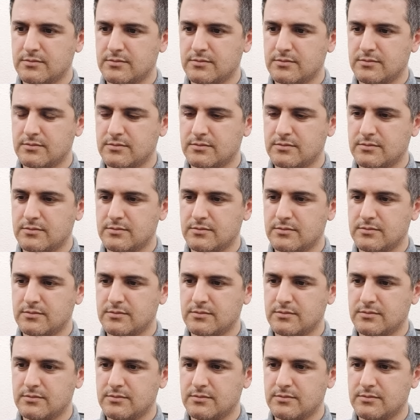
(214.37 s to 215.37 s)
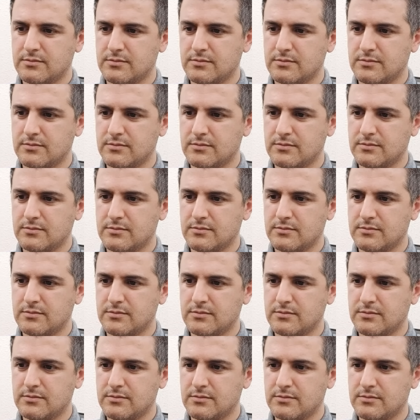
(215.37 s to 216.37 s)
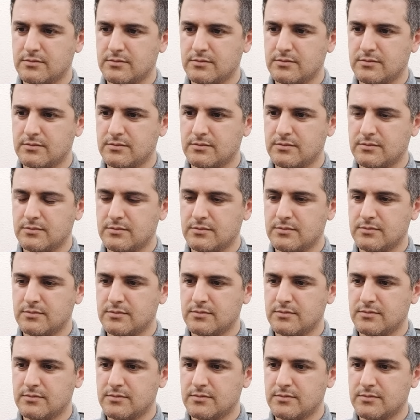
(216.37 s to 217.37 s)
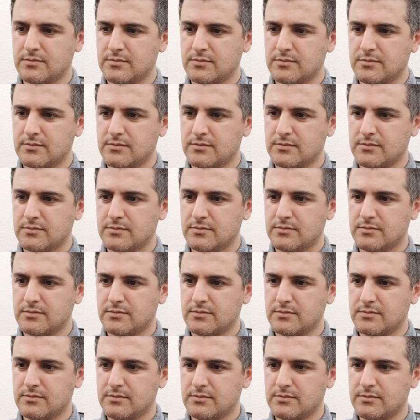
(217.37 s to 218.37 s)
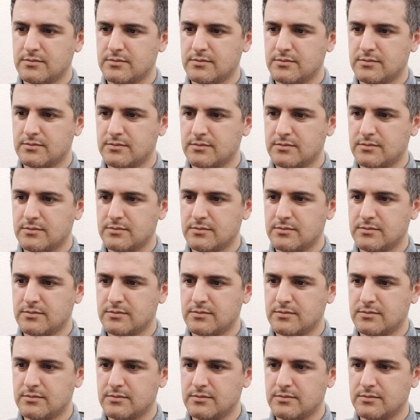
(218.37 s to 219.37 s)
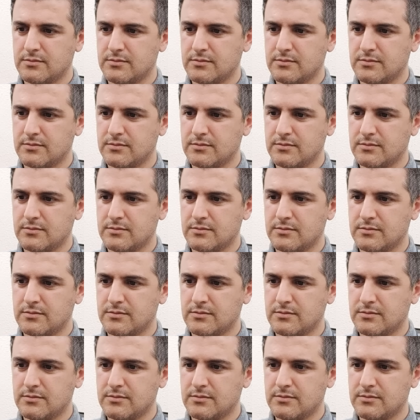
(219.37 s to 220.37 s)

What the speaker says: (silent)